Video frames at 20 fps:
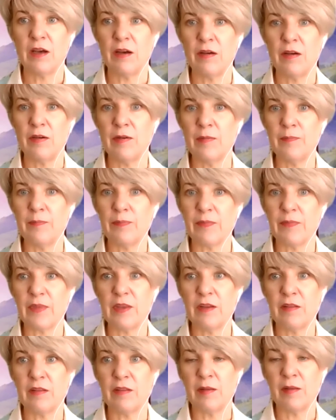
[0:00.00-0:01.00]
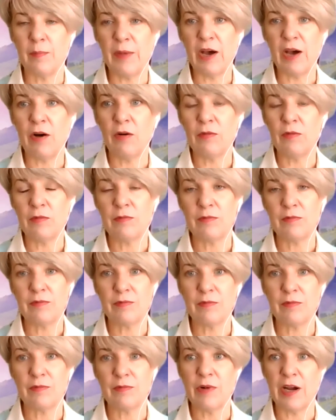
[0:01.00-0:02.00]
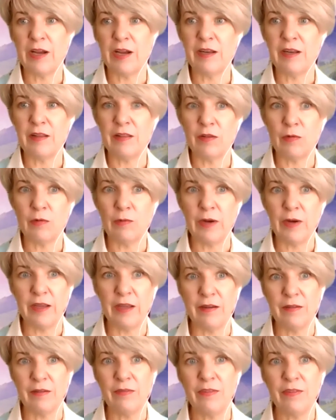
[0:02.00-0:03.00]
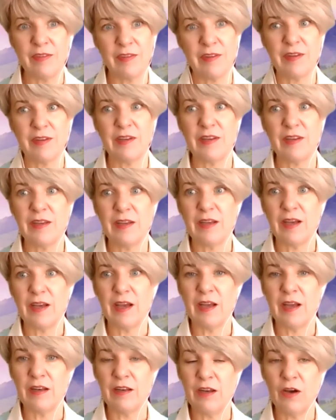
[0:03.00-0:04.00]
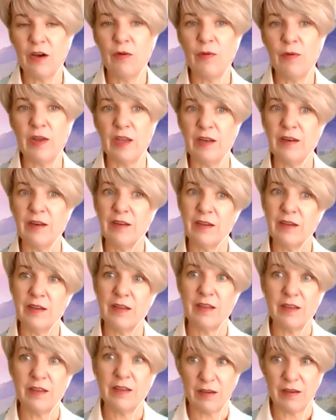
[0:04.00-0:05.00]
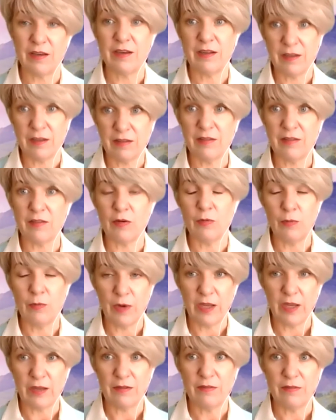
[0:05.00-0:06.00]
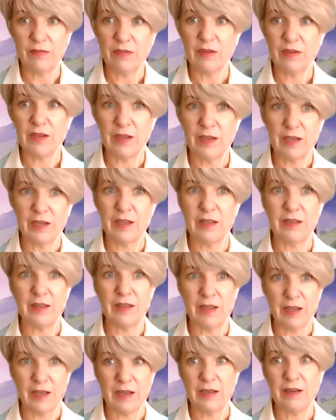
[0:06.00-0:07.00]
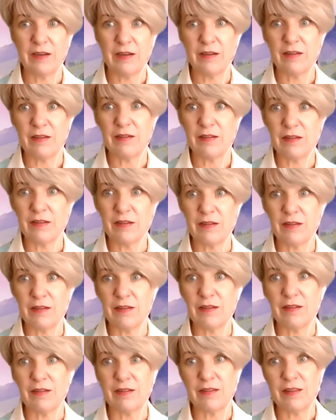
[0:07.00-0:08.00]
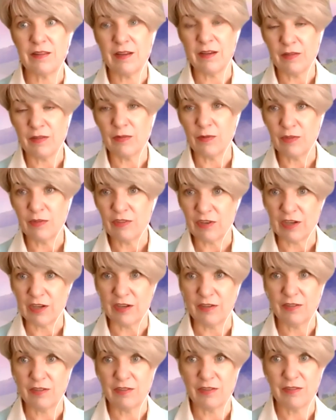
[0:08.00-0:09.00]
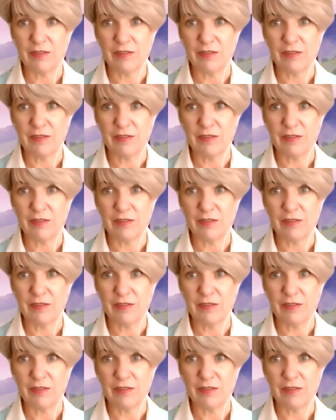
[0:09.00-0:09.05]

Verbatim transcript: Um, it's about riding the waves and knowing it is a wave and that things will change.